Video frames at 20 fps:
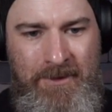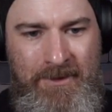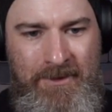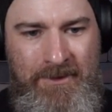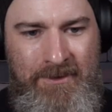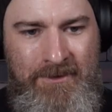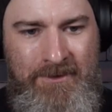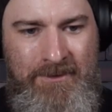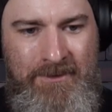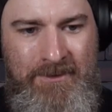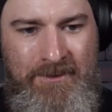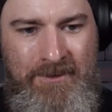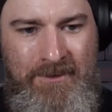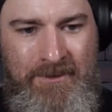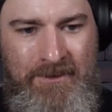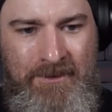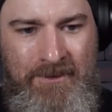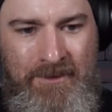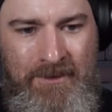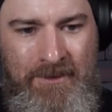these.
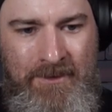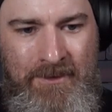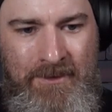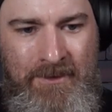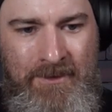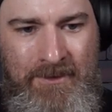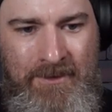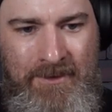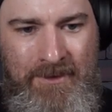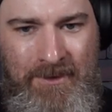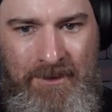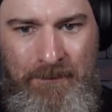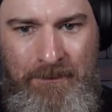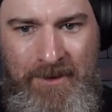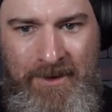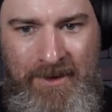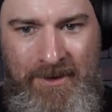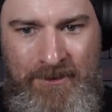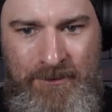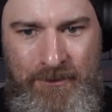A little
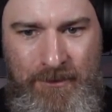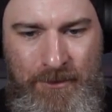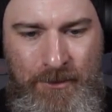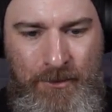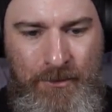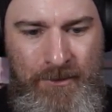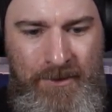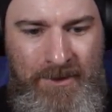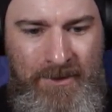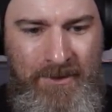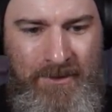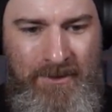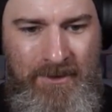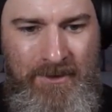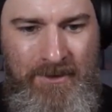bit of extra coin.